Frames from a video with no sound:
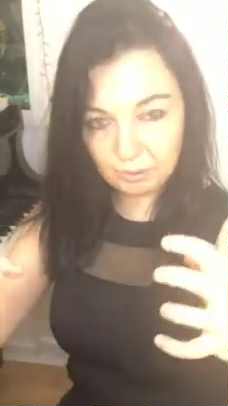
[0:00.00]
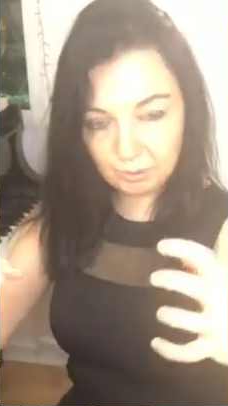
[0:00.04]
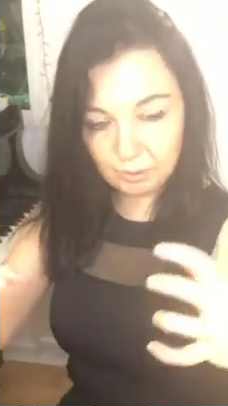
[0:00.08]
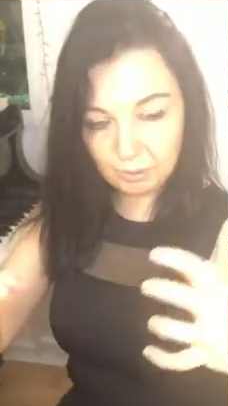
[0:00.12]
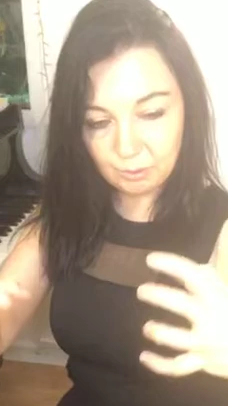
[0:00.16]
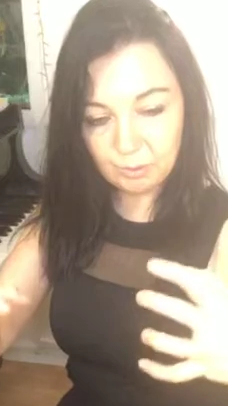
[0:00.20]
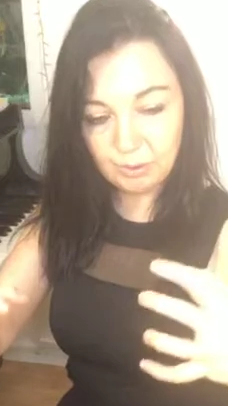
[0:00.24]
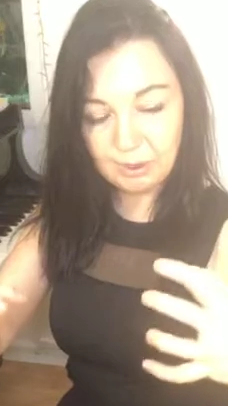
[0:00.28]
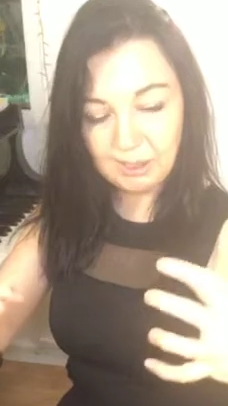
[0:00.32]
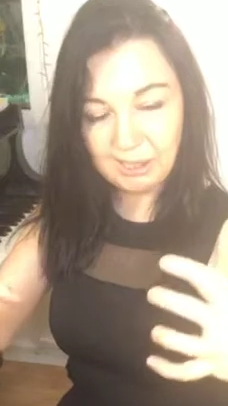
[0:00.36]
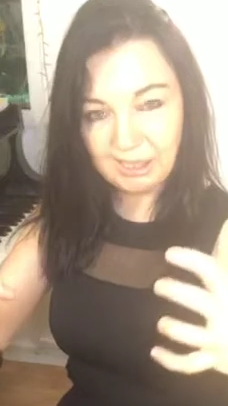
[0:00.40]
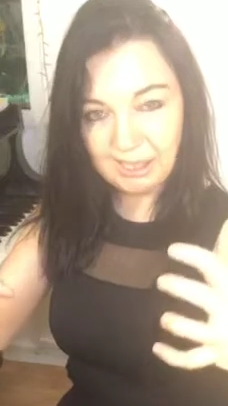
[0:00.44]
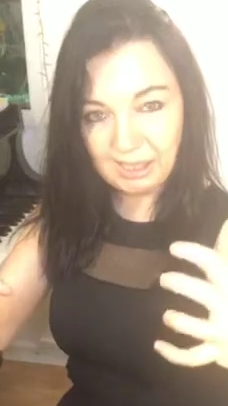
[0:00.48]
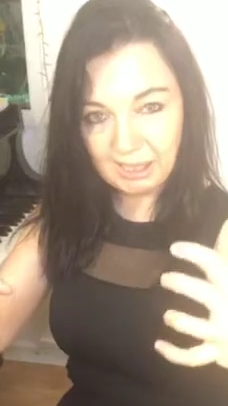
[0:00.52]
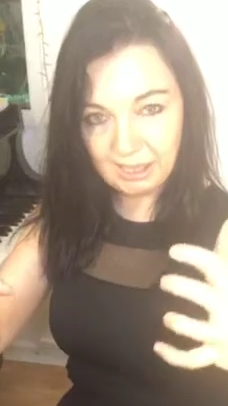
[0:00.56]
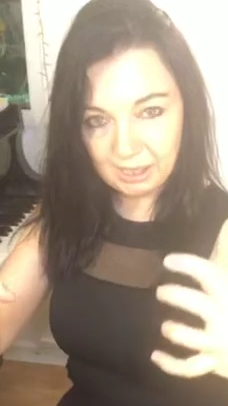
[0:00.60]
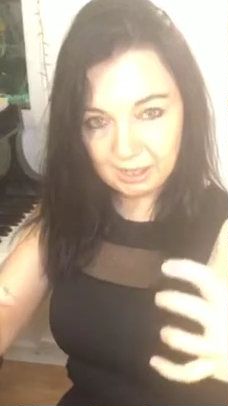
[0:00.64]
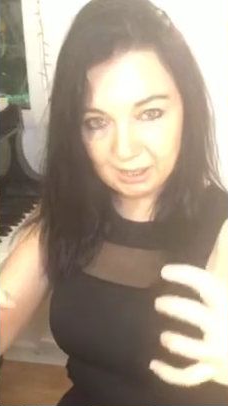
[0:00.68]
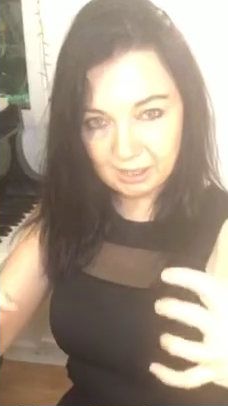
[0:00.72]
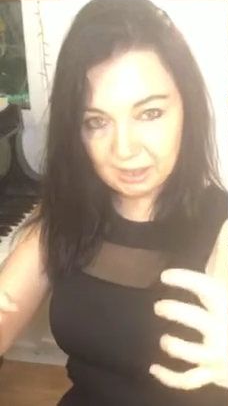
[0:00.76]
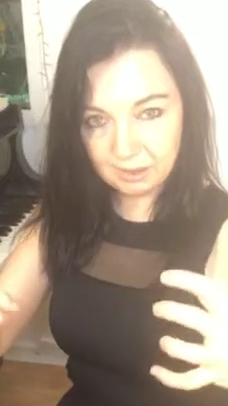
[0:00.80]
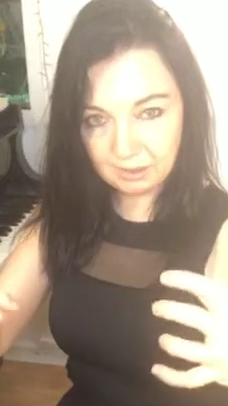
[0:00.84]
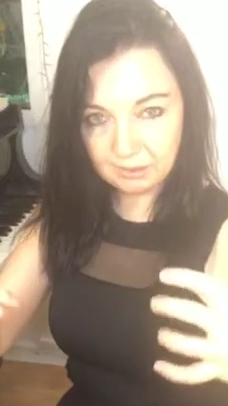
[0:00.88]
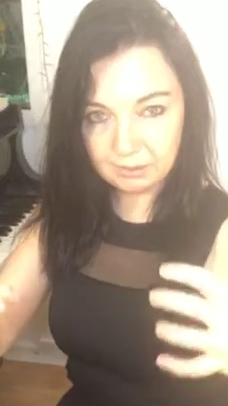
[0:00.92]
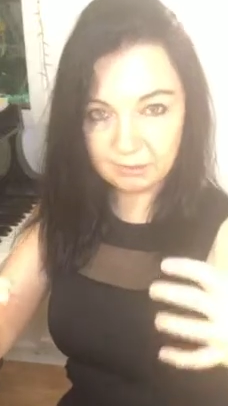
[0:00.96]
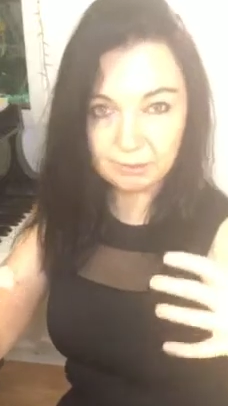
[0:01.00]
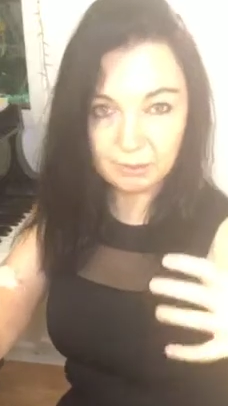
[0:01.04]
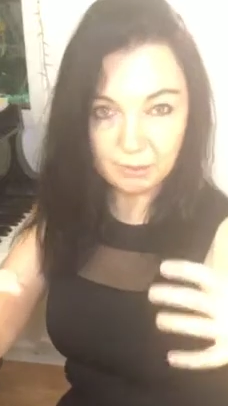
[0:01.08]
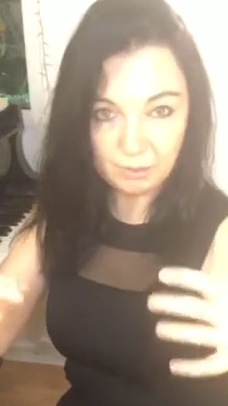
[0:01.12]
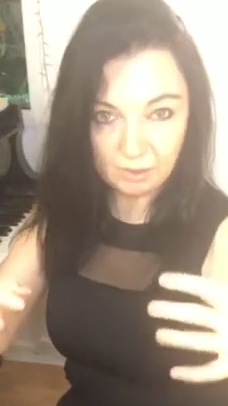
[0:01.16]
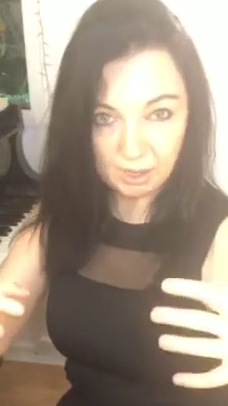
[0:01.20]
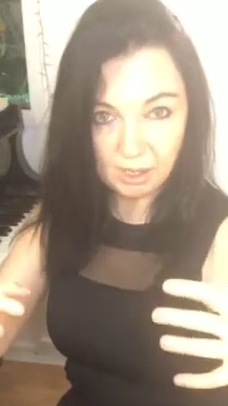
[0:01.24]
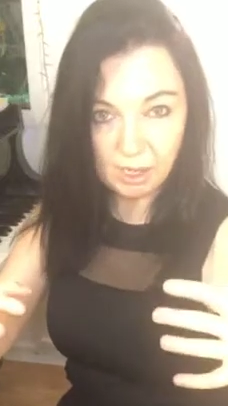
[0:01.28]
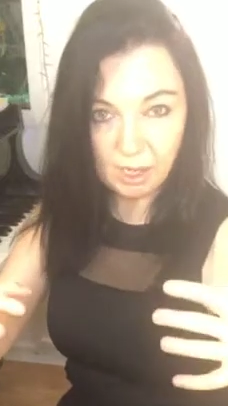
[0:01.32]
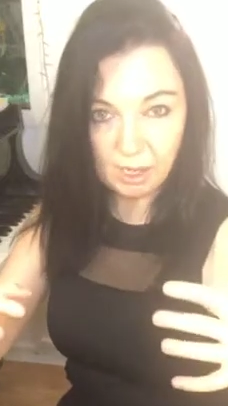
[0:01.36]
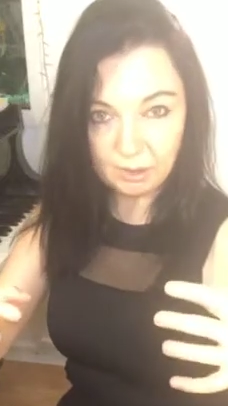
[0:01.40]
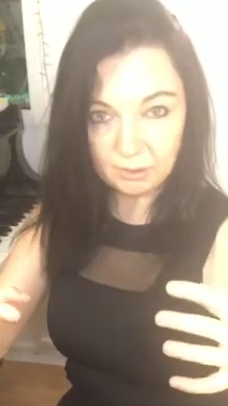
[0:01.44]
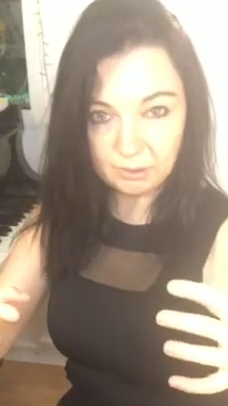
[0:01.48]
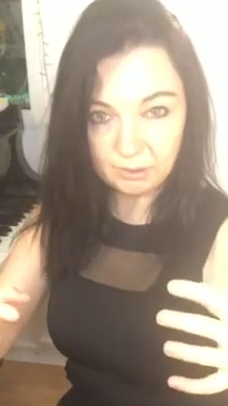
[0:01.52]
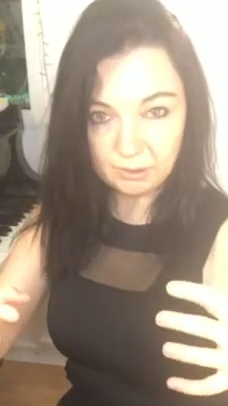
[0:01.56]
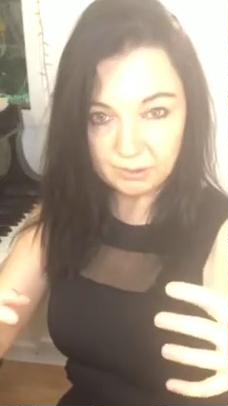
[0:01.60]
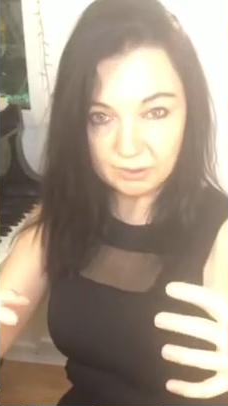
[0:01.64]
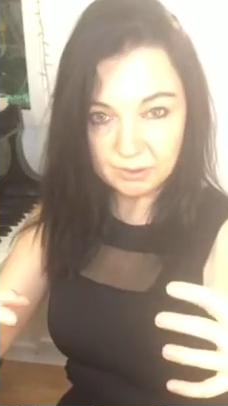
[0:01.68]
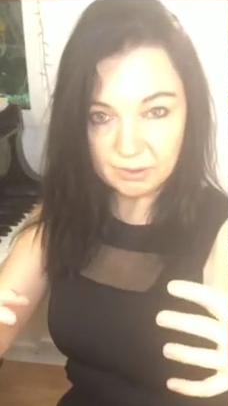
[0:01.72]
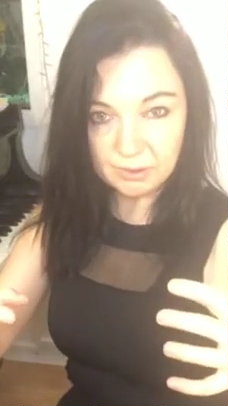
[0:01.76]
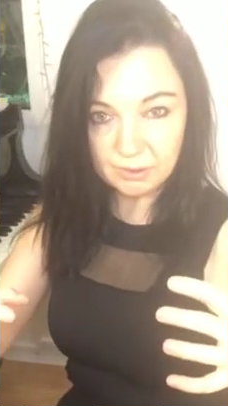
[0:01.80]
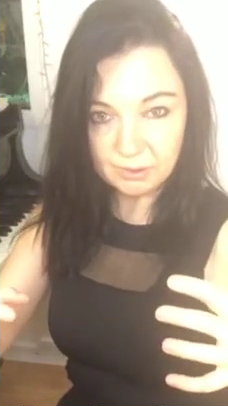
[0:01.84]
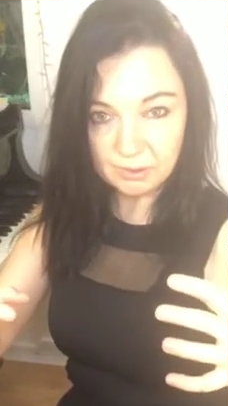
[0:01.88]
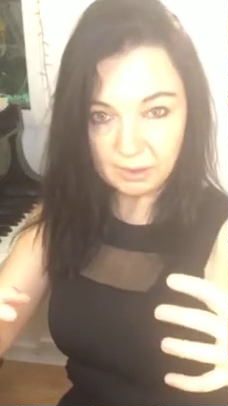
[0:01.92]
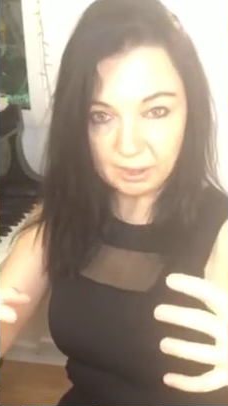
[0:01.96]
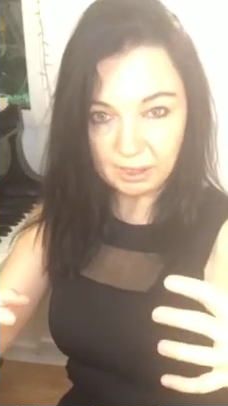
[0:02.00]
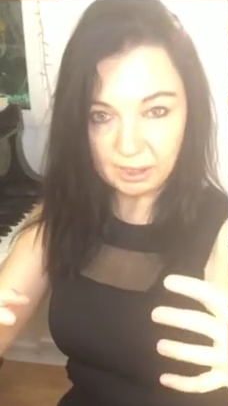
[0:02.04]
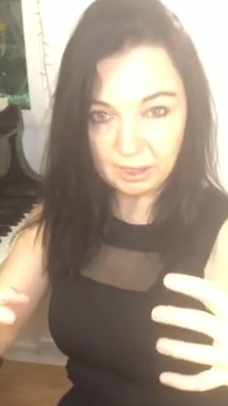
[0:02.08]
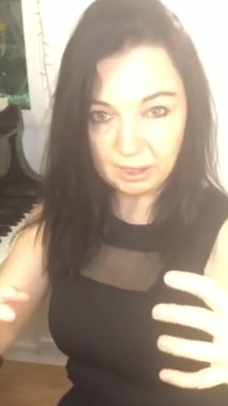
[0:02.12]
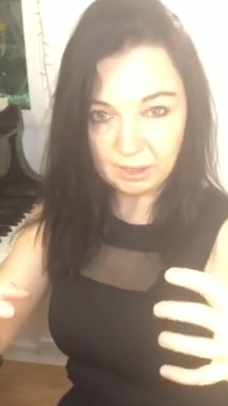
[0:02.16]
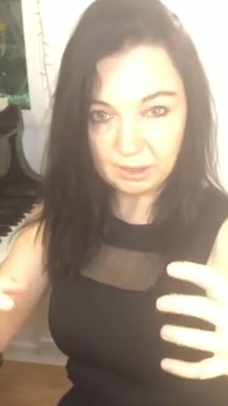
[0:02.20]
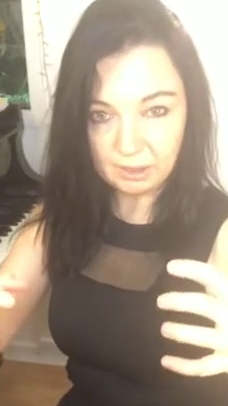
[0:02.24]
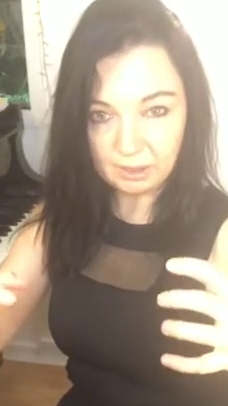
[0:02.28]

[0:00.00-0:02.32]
engage them for a count of 3.